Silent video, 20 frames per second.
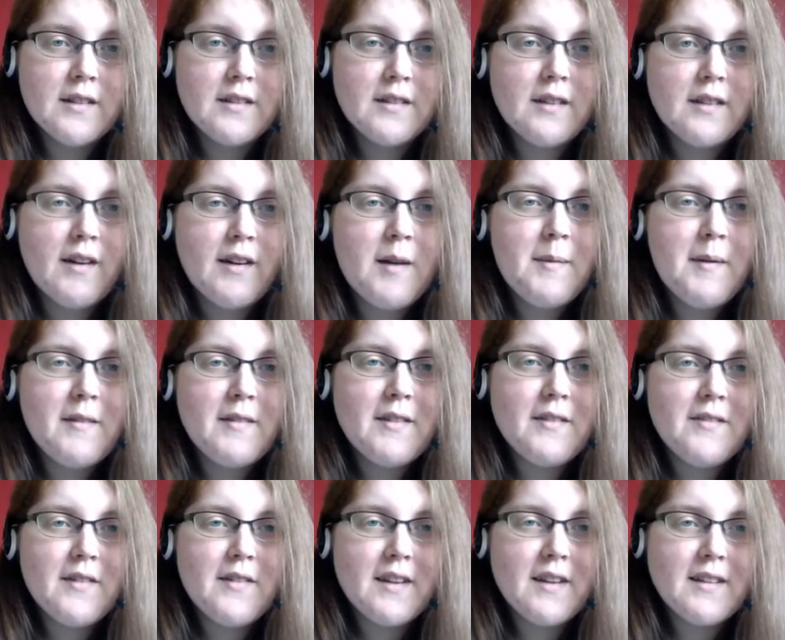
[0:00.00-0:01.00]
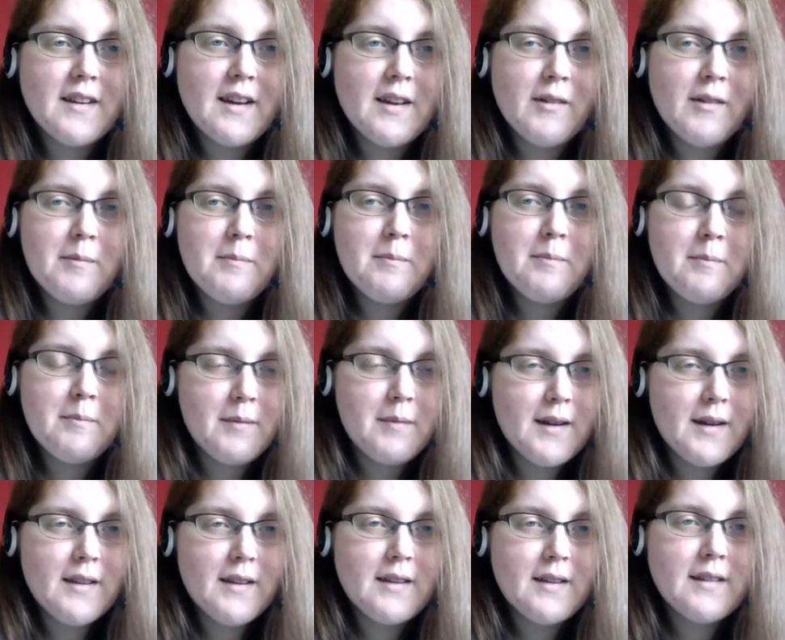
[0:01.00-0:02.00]
So I hope I haven't offended anyone,
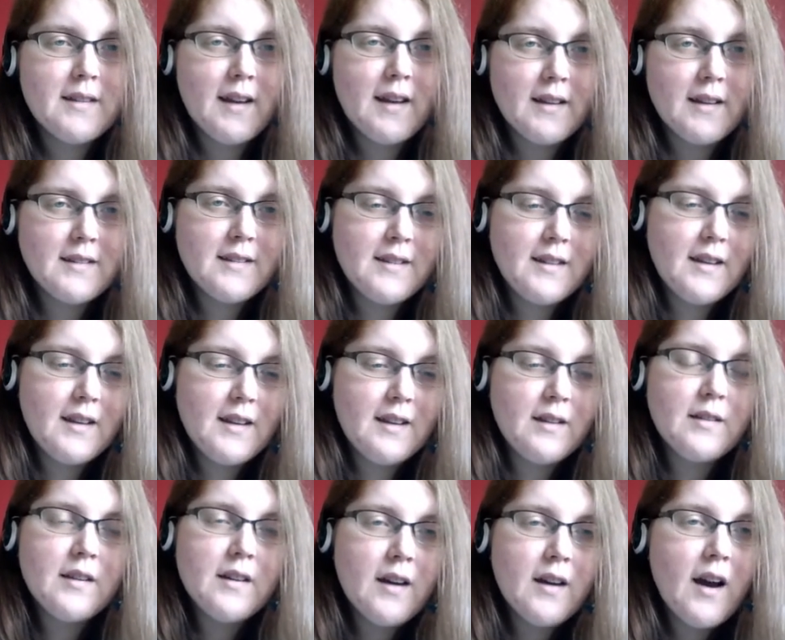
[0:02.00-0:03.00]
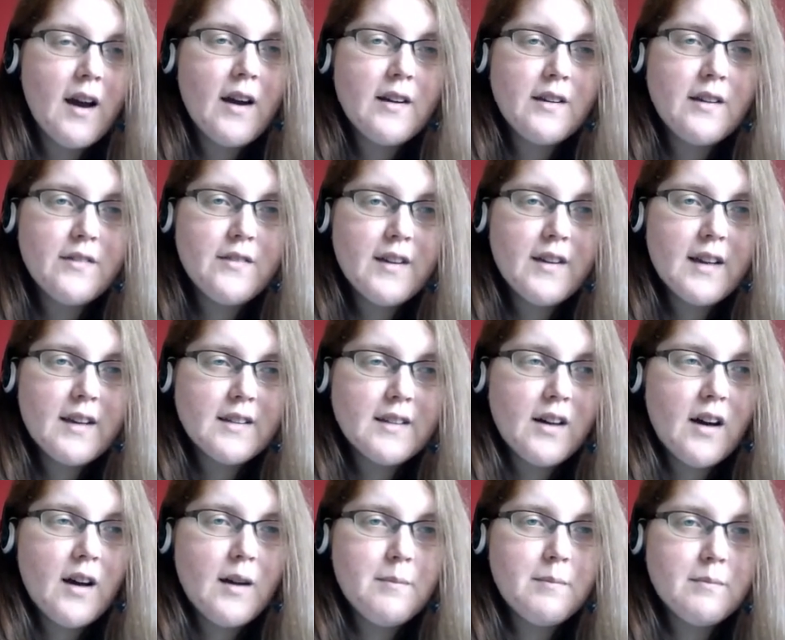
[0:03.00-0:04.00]
but that's the only thing that
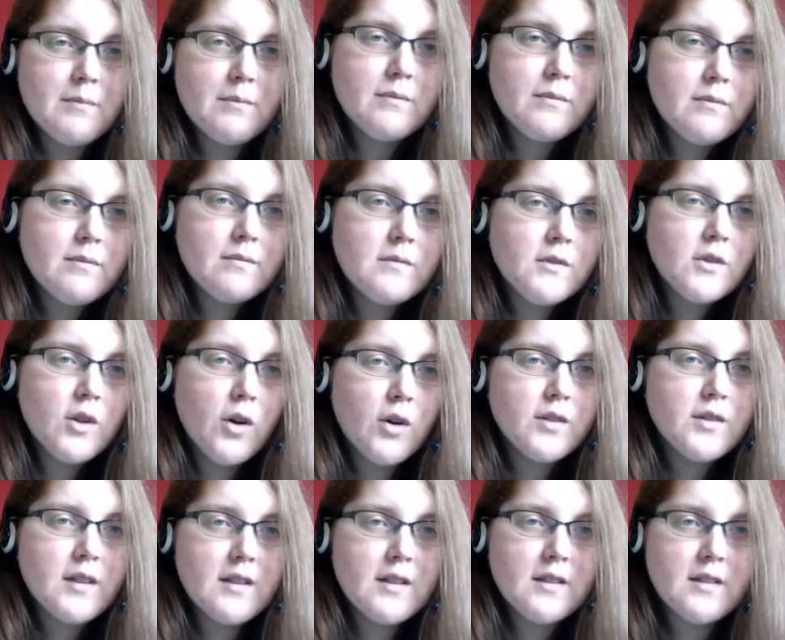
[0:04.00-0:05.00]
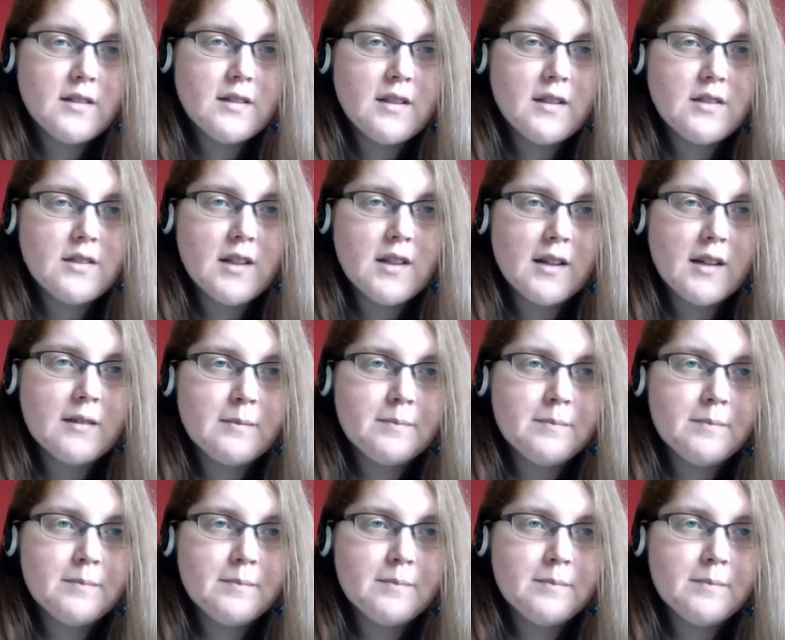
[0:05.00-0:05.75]
I'm not in stitching.